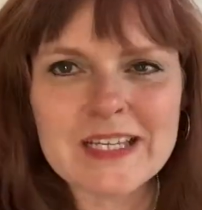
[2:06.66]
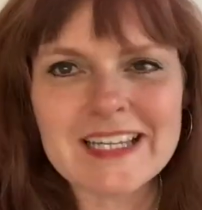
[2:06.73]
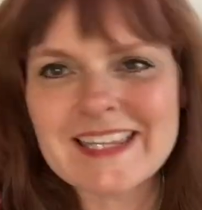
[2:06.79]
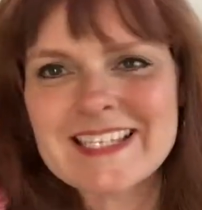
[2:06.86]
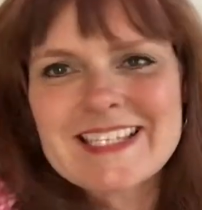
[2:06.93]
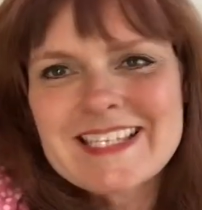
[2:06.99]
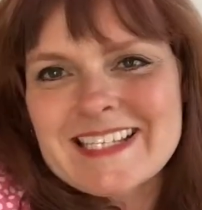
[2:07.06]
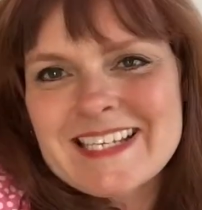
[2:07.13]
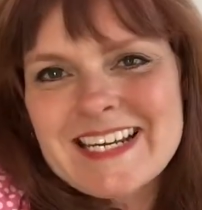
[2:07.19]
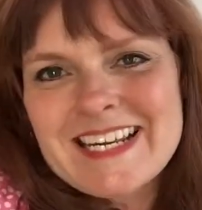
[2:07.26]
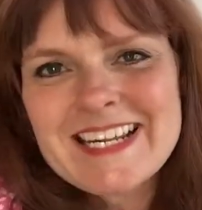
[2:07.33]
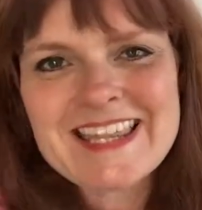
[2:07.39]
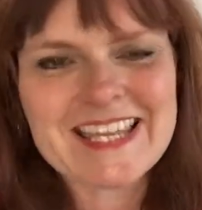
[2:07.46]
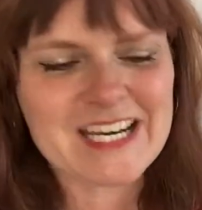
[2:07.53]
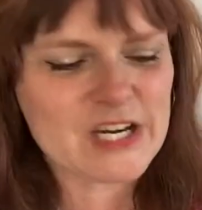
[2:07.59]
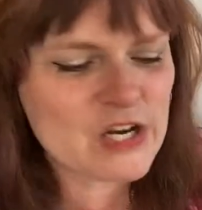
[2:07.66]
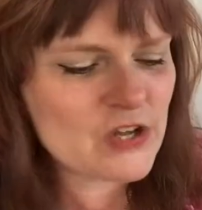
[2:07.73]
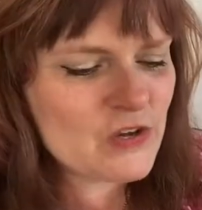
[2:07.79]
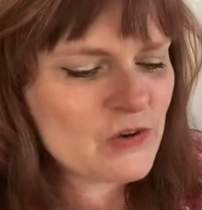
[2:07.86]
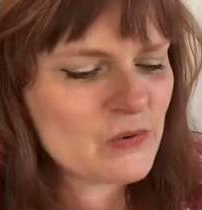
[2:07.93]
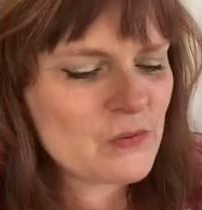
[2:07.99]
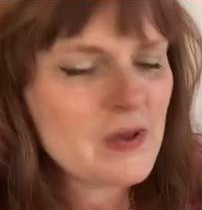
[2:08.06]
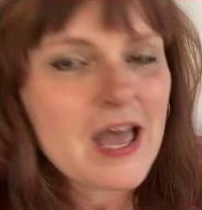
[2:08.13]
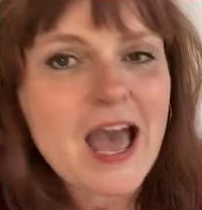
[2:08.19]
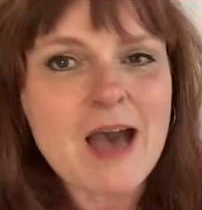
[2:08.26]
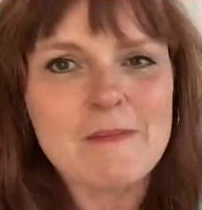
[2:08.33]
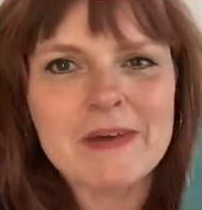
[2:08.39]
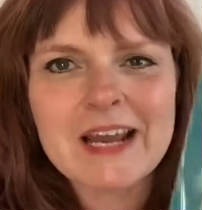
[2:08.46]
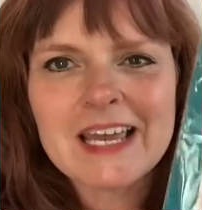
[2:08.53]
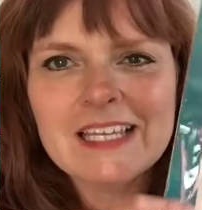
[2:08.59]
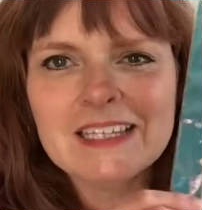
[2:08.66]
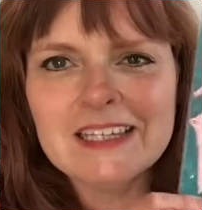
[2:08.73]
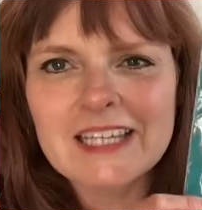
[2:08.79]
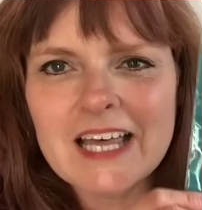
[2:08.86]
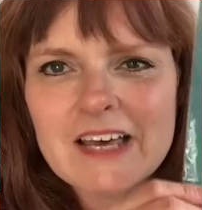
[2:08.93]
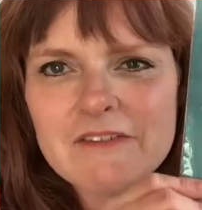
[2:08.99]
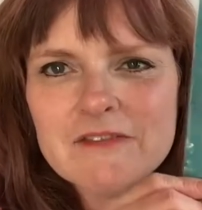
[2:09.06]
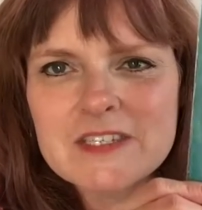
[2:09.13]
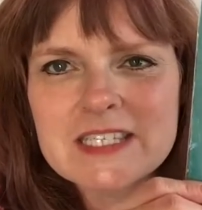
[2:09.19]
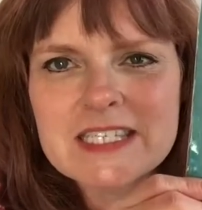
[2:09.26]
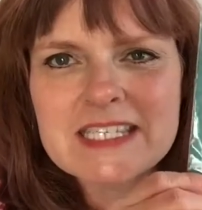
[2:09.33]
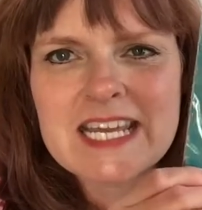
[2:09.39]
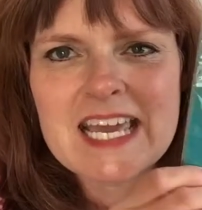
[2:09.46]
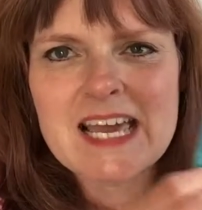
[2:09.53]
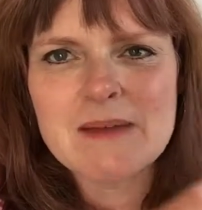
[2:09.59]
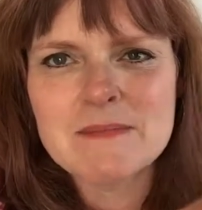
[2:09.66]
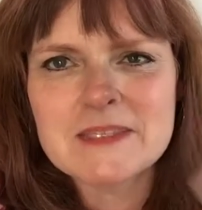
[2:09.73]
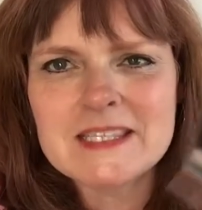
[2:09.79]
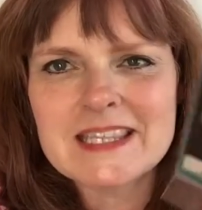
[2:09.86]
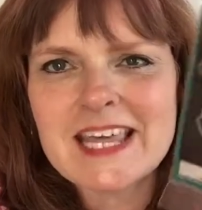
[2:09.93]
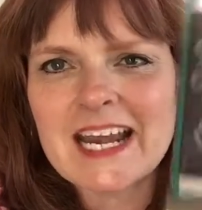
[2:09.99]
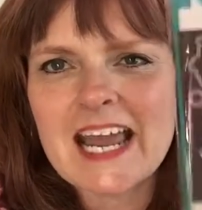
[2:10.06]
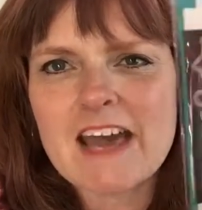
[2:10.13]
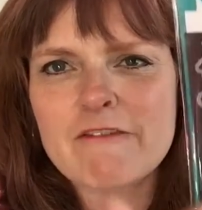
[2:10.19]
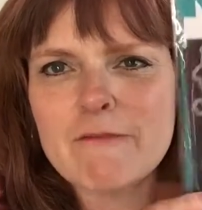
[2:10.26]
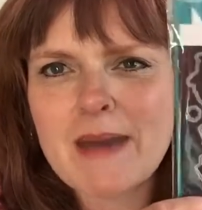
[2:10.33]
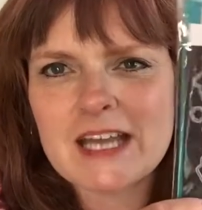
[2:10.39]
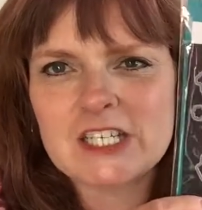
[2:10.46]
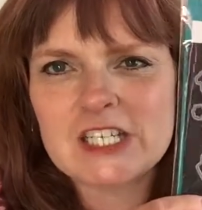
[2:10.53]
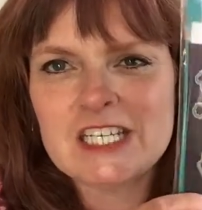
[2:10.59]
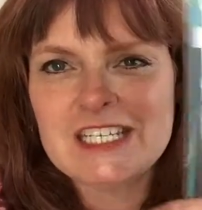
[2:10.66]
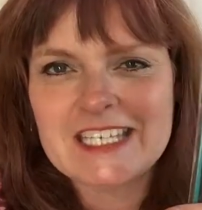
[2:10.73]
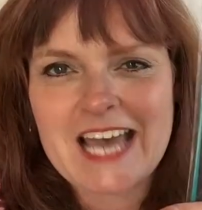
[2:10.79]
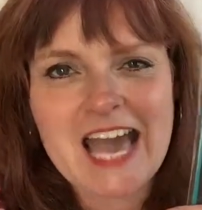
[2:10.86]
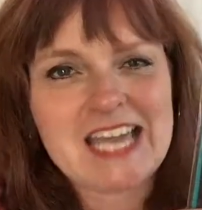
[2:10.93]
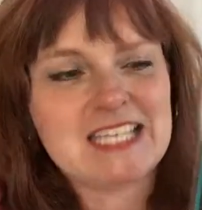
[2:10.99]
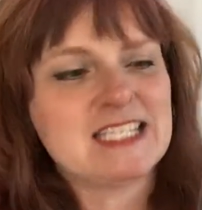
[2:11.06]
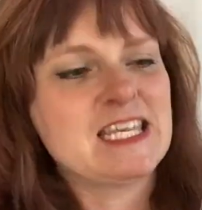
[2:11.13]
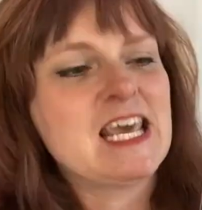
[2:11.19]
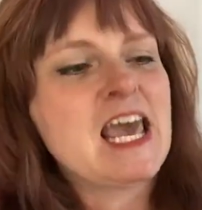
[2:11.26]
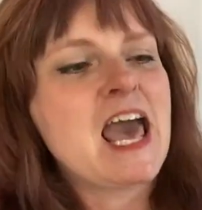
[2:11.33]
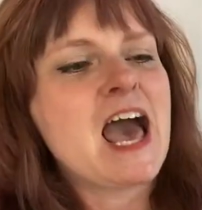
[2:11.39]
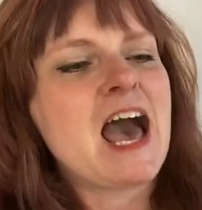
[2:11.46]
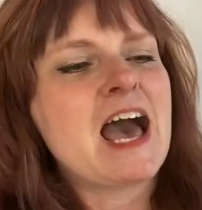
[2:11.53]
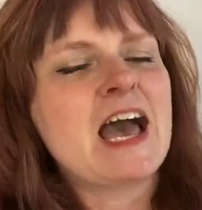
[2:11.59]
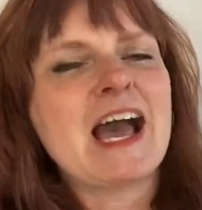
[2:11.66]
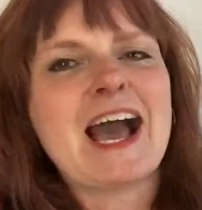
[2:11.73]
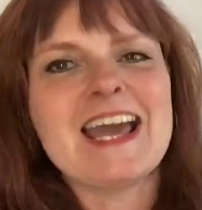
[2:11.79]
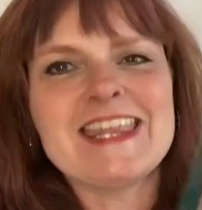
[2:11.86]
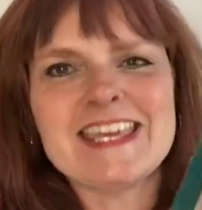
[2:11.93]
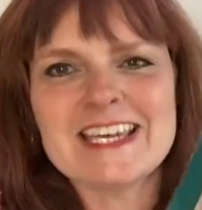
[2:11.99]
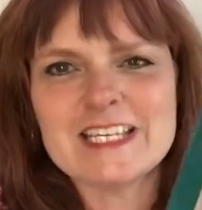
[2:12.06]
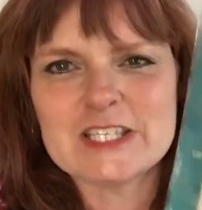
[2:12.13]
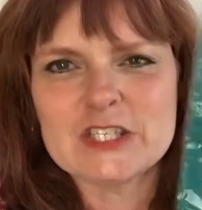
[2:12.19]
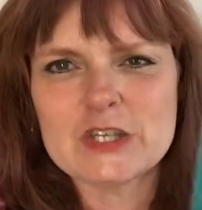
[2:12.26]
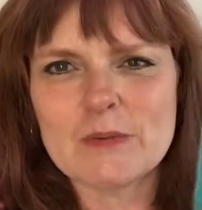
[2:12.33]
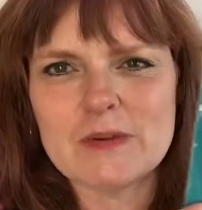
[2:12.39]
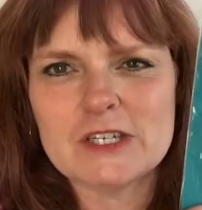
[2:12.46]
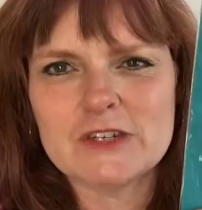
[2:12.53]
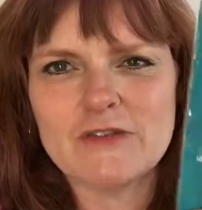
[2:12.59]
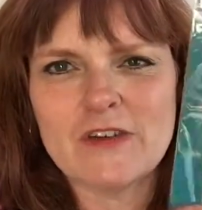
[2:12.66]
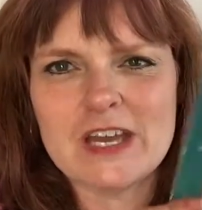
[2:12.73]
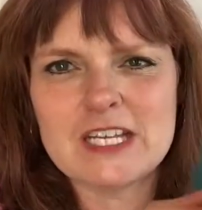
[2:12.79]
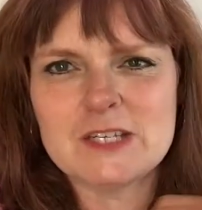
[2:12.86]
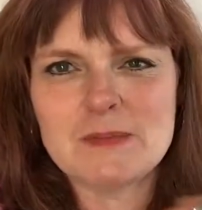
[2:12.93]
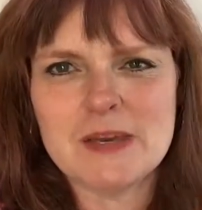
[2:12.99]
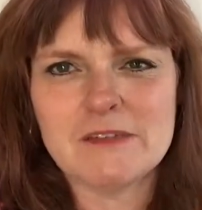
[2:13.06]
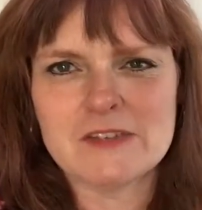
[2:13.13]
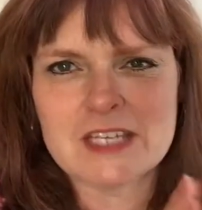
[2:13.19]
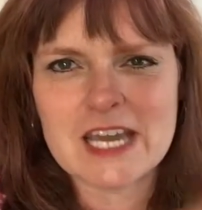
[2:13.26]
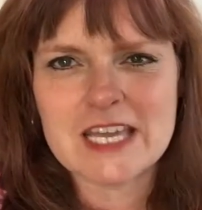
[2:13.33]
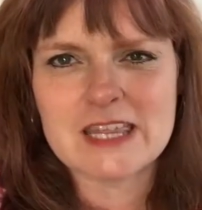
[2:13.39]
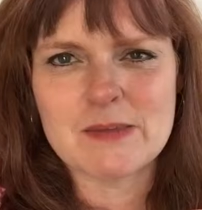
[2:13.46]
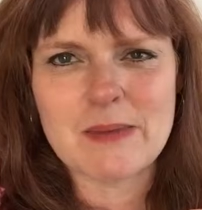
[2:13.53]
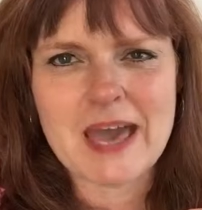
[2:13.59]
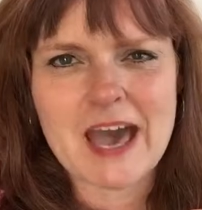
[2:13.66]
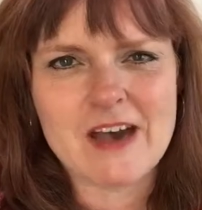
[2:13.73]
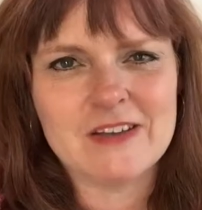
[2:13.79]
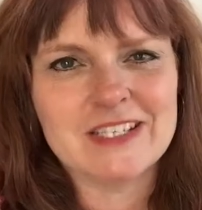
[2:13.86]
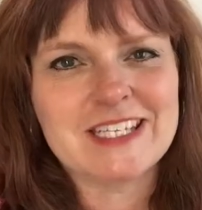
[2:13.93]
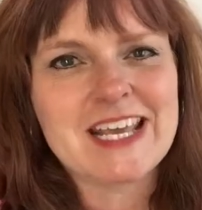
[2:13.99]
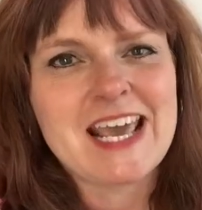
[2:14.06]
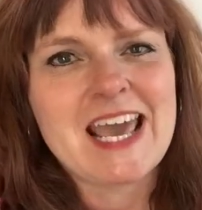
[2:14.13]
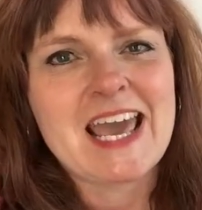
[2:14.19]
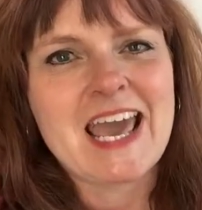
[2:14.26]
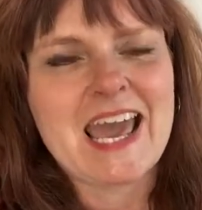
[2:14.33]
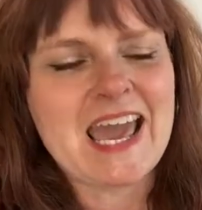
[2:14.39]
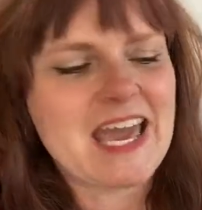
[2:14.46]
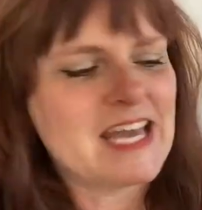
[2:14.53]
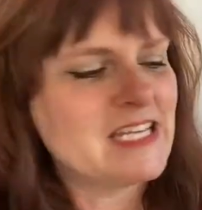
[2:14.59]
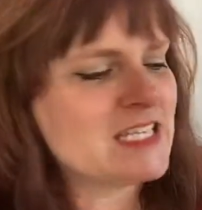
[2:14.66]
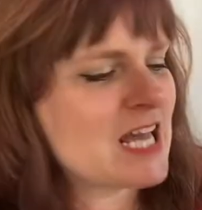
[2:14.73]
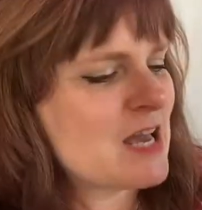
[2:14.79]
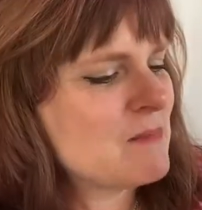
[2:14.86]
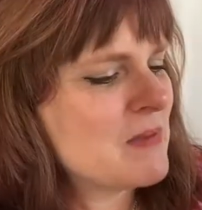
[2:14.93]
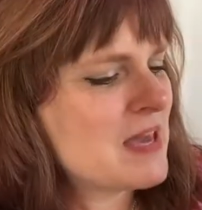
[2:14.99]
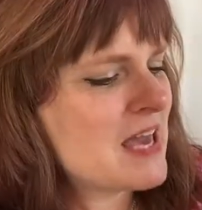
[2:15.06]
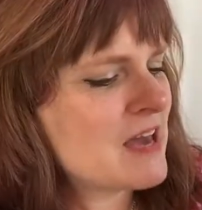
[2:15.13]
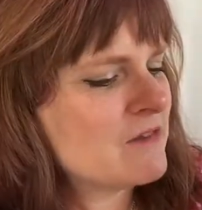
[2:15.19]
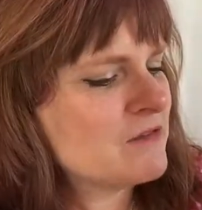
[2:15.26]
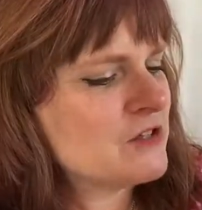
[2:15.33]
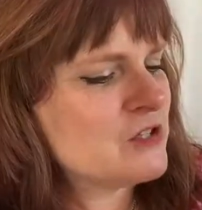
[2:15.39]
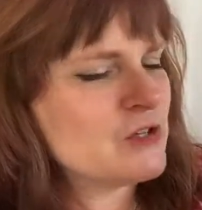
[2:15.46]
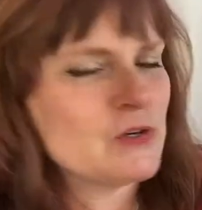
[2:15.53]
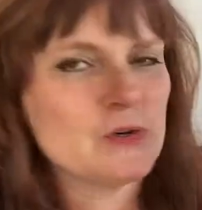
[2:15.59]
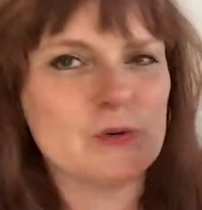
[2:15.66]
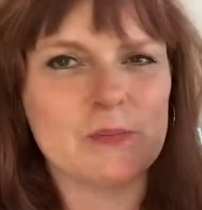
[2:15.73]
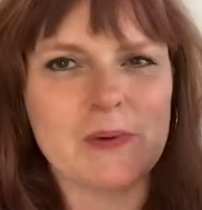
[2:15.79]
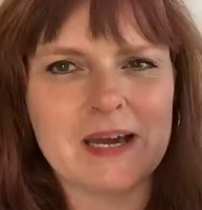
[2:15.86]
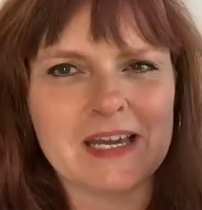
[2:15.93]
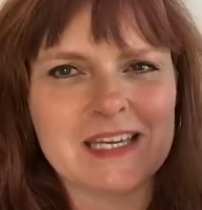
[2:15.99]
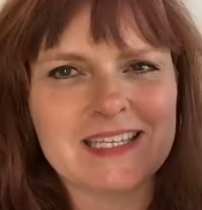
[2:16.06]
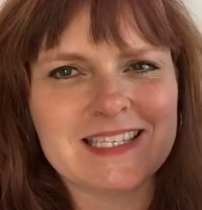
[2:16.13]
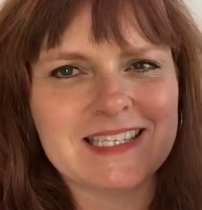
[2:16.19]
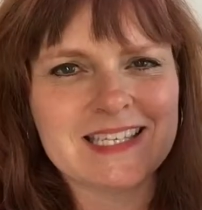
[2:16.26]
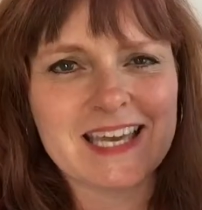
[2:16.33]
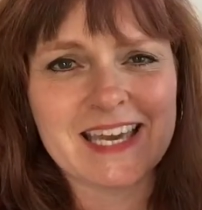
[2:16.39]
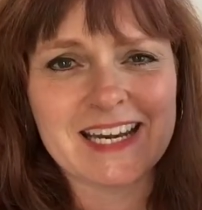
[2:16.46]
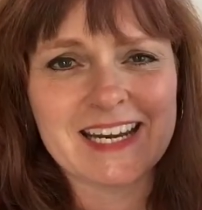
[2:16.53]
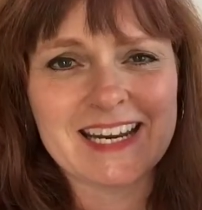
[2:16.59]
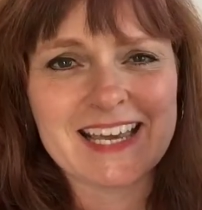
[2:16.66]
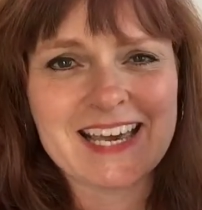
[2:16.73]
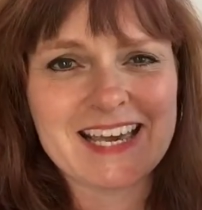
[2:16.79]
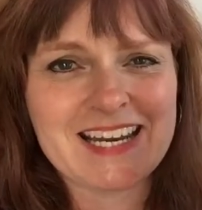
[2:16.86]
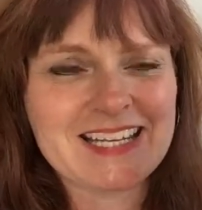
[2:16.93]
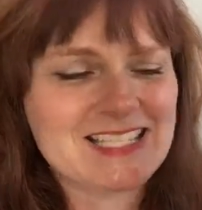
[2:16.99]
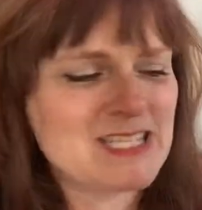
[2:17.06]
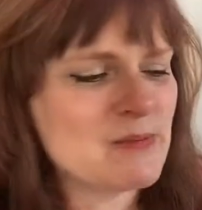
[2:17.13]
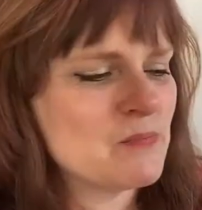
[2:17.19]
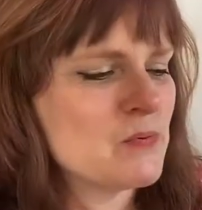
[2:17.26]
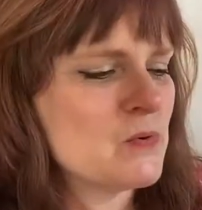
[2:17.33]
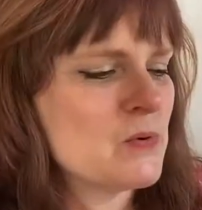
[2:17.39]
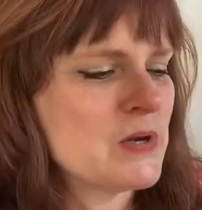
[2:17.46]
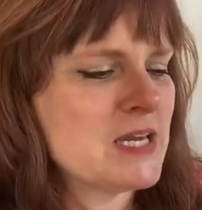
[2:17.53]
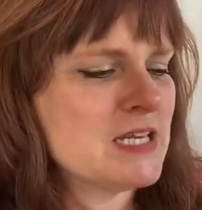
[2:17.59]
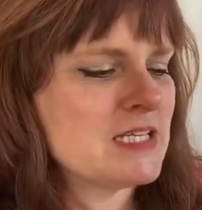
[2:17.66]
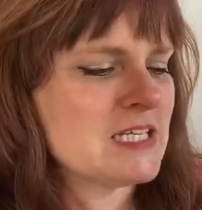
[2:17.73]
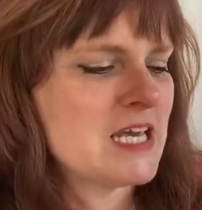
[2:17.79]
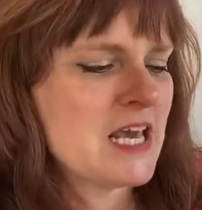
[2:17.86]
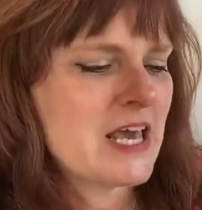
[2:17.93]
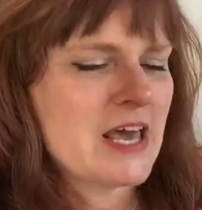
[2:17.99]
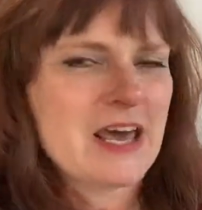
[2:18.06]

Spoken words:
this isn't anything new, but I love stamps that have matching dies. I think it's so much fun to be able to cut them out, and I may have to buy a scan and cut at some point,